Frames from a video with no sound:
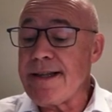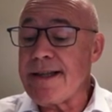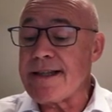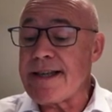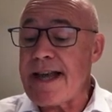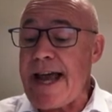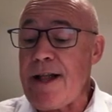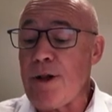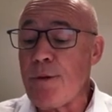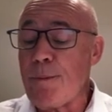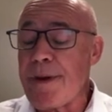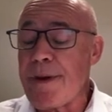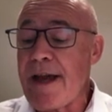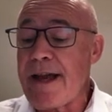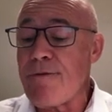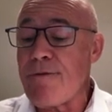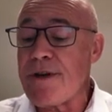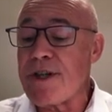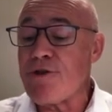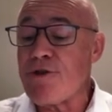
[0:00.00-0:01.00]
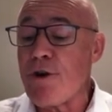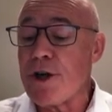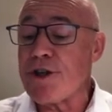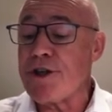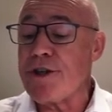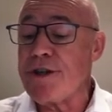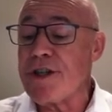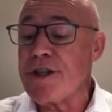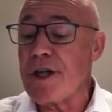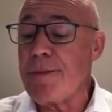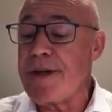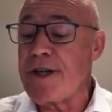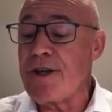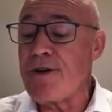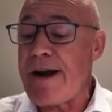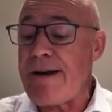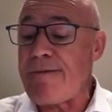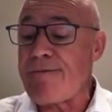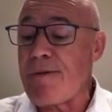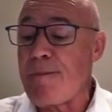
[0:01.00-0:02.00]
there's LPA restrictions coming
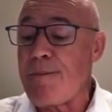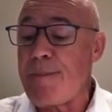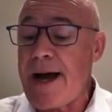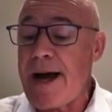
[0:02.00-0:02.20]
direct from